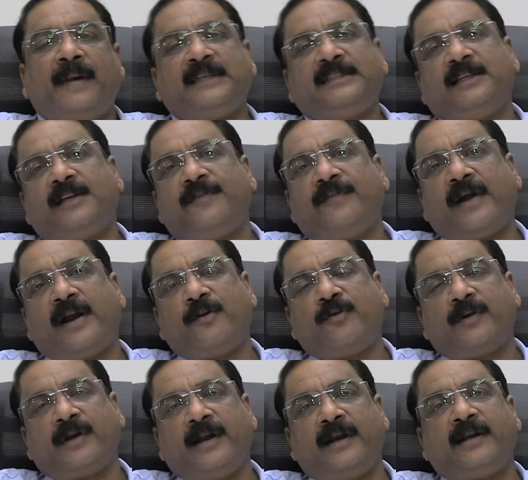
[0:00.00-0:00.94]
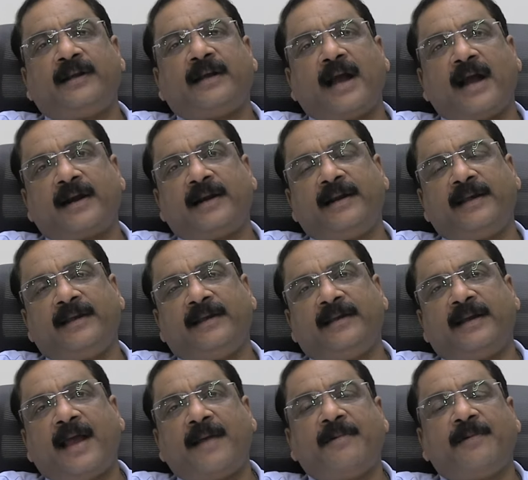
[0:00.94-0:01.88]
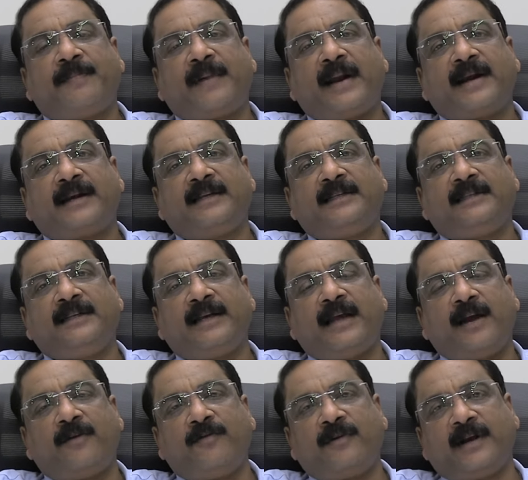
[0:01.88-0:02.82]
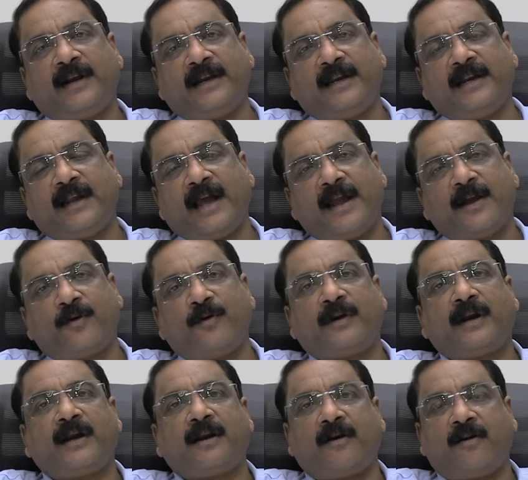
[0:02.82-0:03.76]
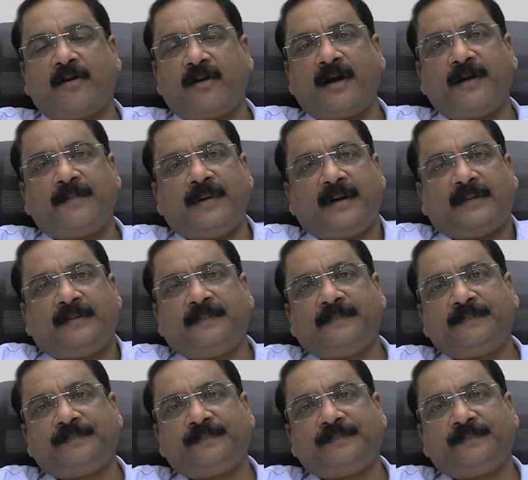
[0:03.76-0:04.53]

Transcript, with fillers: Myself Advocate Kakde, I am a practicing advocate in High Court at Aurangabad.